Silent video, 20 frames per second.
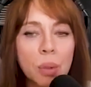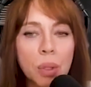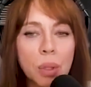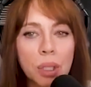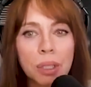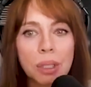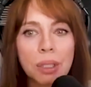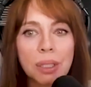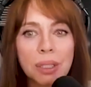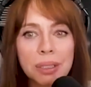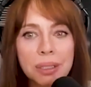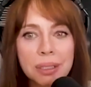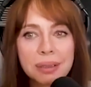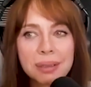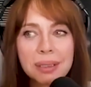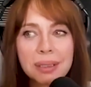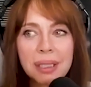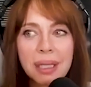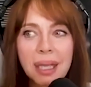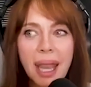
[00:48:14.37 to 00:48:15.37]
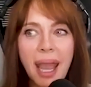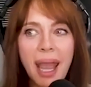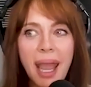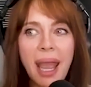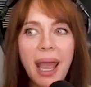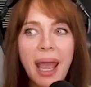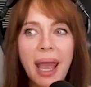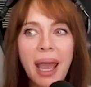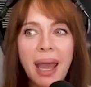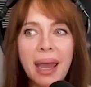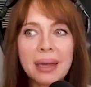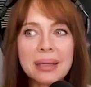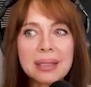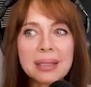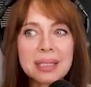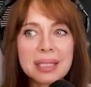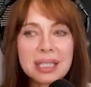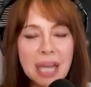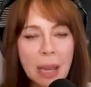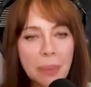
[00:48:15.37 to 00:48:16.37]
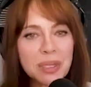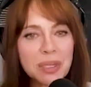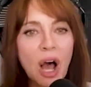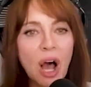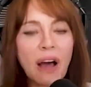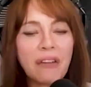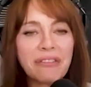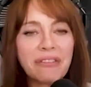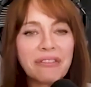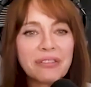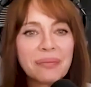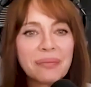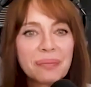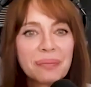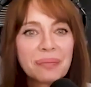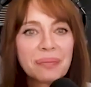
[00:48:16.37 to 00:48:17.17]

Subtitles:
world and steps off